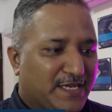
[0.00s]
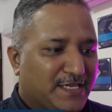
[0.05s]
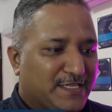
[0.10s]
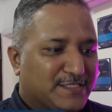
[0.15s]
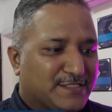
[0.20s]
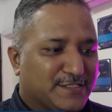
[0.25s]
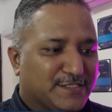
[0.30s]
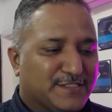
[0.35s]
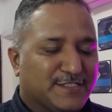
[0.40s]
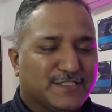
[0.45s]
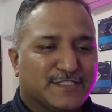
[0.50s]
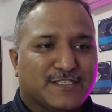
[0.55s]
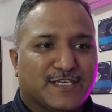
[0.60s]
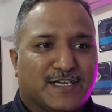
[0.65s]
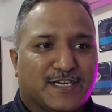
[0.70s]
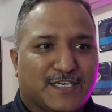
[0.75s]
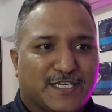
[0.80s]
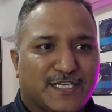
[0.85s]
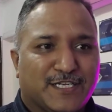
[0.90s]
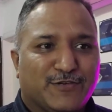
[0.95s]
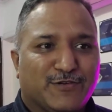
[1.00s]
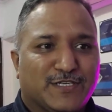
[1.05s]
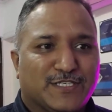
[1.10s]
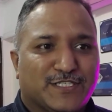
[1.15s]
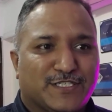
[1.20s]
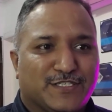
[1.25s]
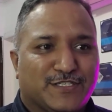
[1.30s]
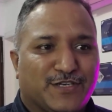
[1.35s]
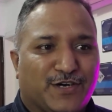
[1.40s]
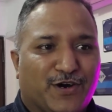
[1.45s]
This is the
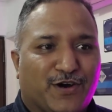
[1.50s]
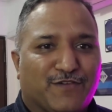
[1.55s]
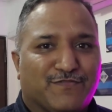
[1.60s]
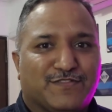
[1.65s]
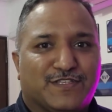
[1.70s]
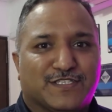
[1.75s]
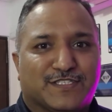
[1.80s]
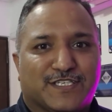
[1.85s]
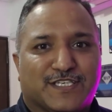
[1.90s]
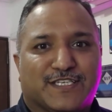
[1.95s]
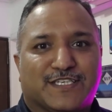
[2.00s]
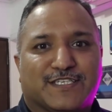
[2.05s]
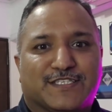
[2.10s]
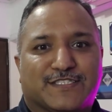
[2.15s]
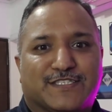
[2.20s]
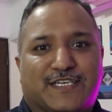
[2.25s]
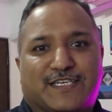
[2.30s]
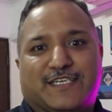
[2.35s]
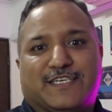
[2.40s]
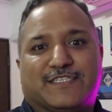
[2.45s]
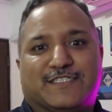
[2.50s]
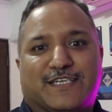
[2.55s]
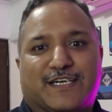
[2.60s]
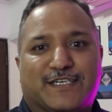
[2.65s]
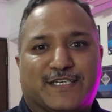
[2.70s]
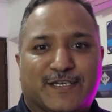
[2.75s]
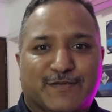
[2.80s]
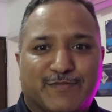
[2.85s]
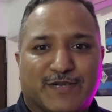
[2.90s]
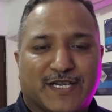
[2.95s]
continuation of the series that I
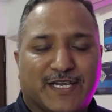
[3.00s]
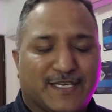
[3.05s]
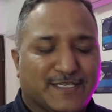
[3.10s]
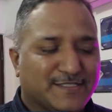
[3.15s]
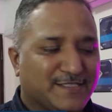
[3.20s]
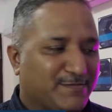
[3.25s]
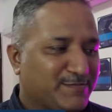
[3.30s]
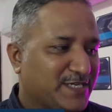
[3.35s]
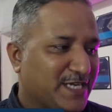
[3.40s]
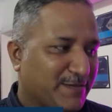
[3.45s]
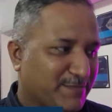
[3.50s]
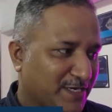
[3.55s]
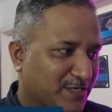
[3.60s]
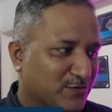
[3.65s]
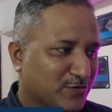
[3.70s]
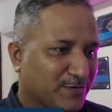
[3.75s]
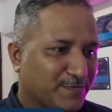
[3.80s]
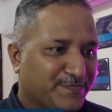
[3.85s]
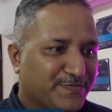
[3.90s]
started building some time ago.